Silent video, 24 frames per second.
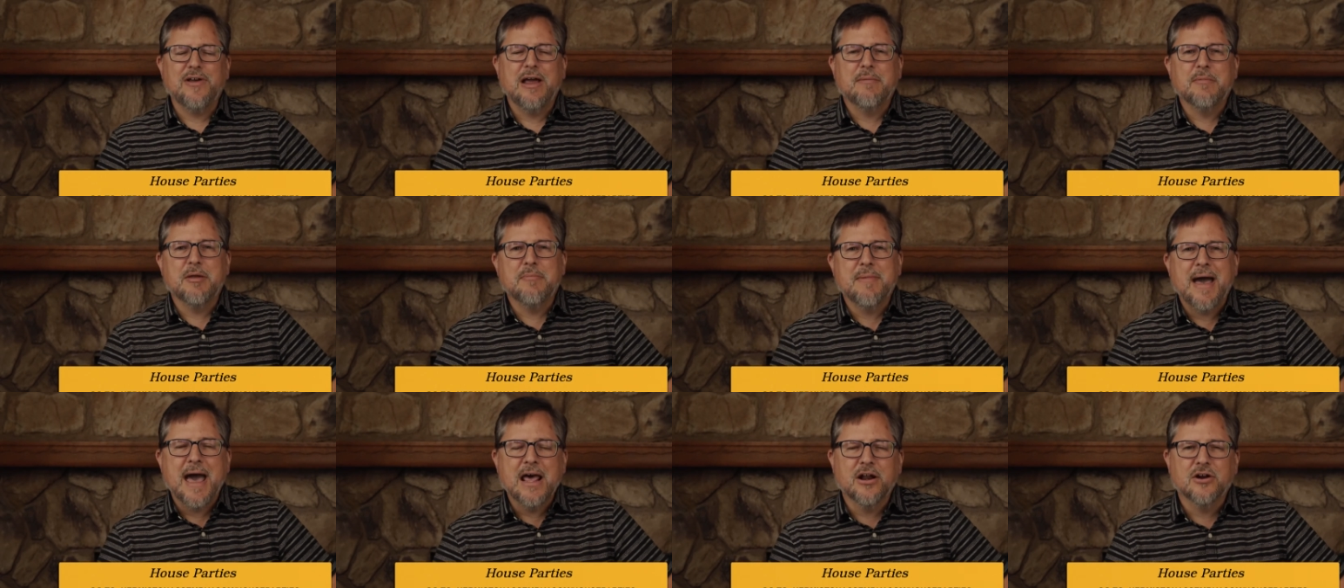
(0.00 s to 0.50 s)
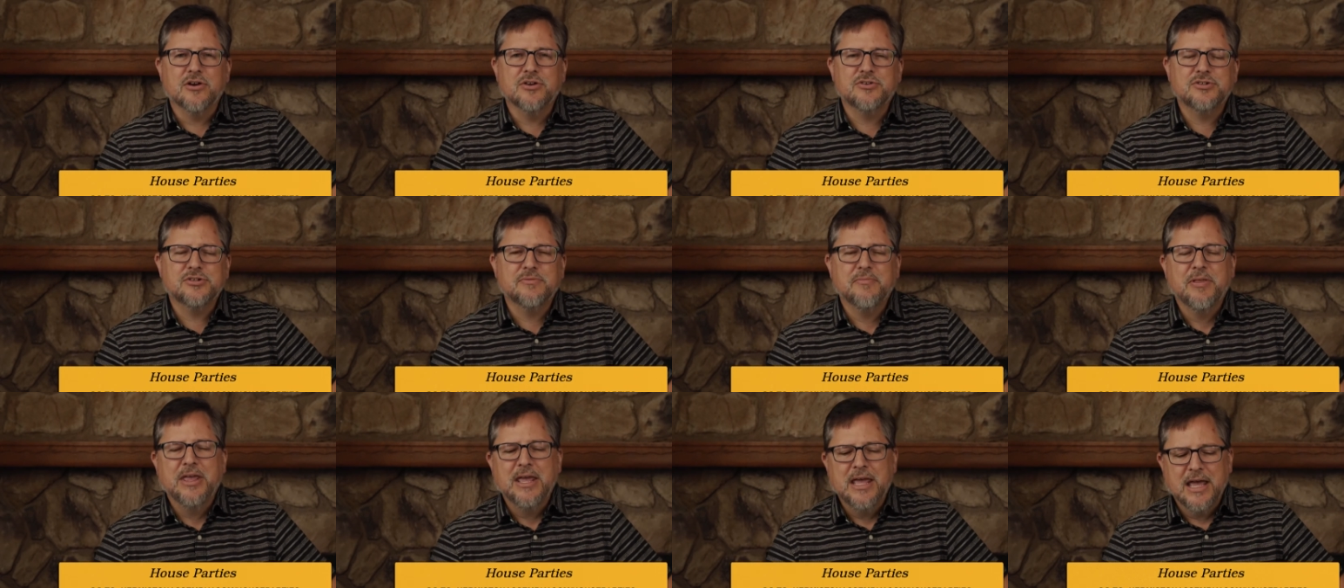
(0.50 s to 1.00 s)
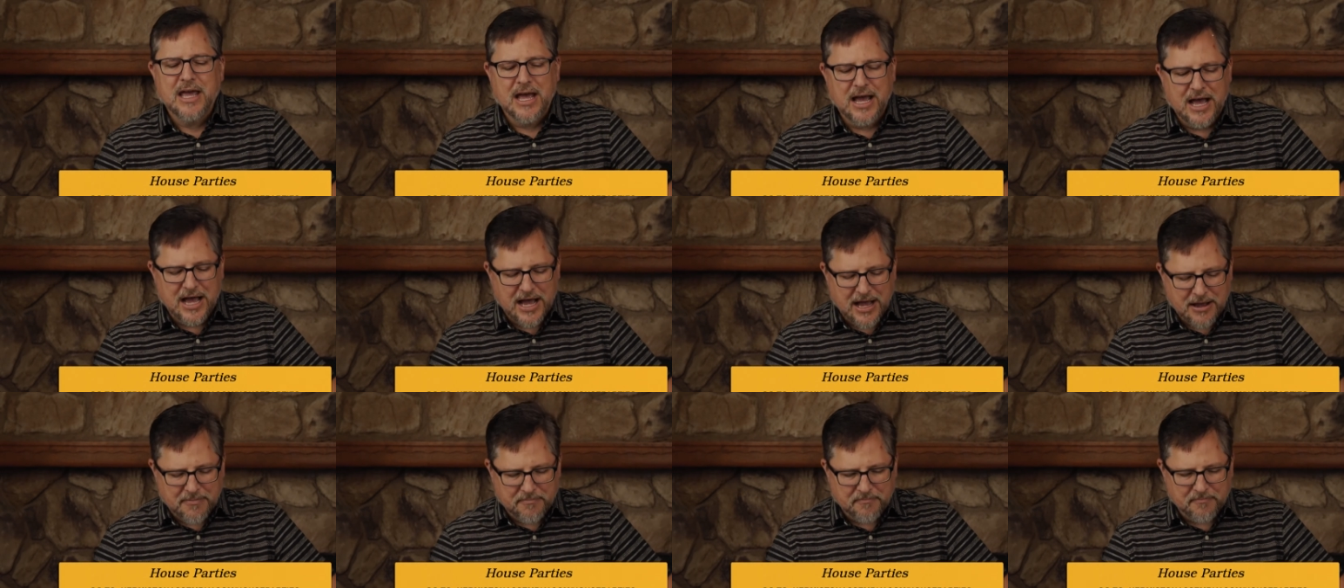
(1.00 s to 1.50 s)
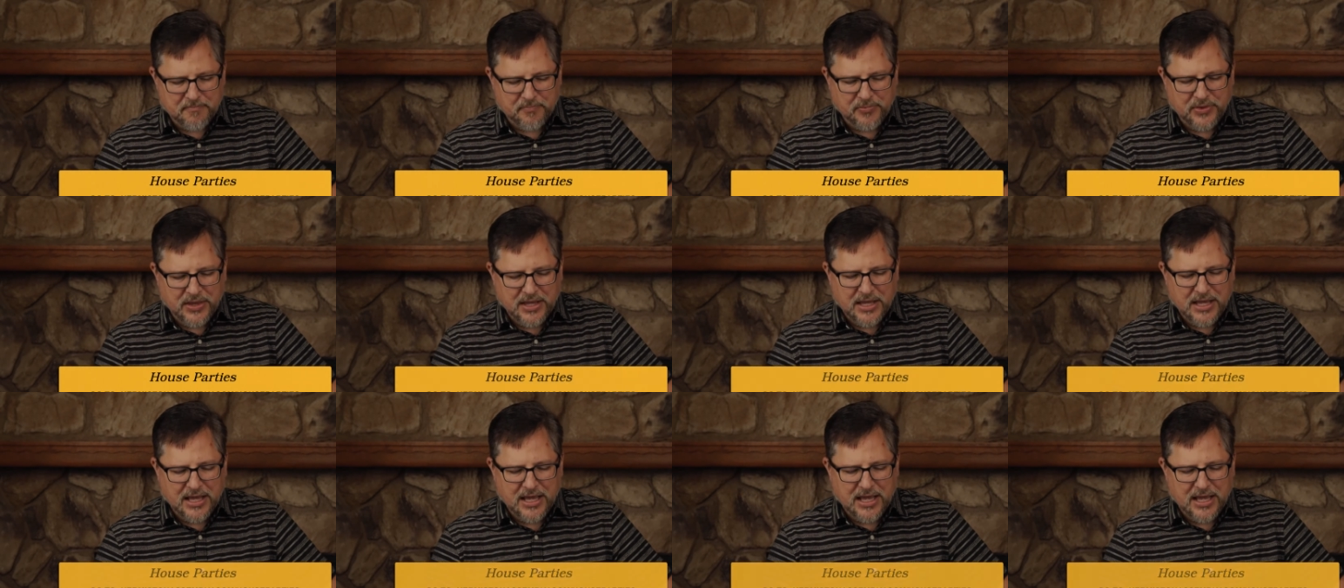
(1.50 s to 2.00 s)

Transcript: Family Matters, um,